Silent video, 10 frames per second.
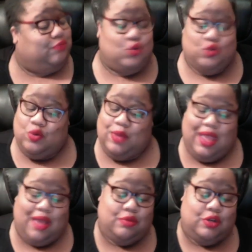No, no,
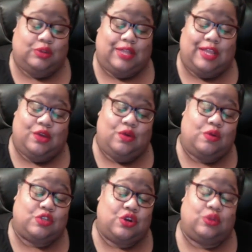ma'am. No, thank you.
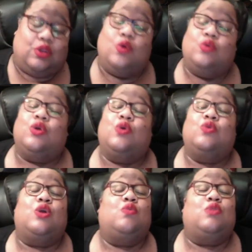No, sir. No, no, no,
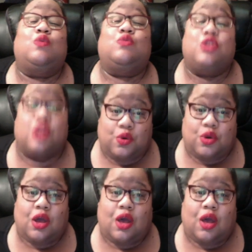no, no, no.